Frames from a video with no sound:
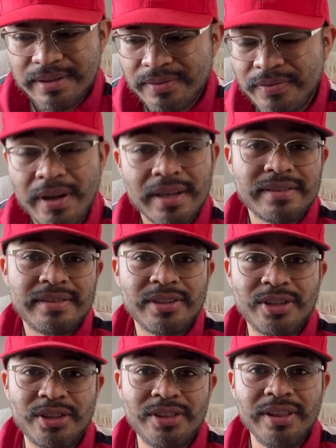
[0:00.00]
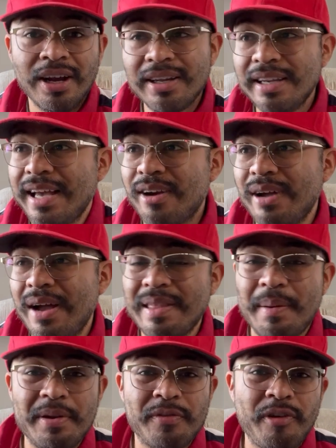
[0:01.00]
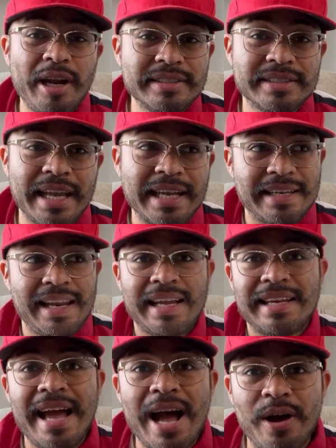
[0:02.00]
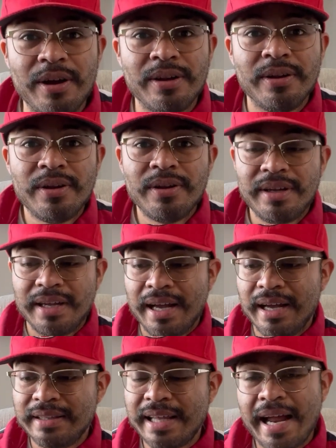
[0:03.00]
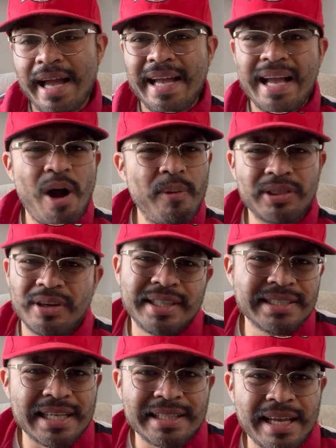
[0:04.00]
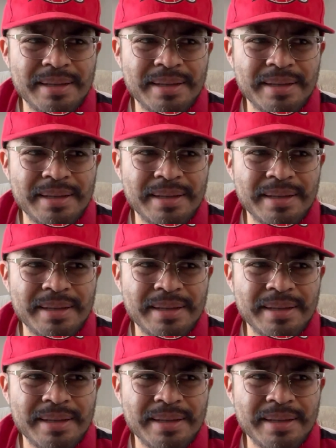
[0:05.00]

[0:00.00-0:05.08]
Fuck. Luckily, I don't have that many friends like now that I hang out with and things like that.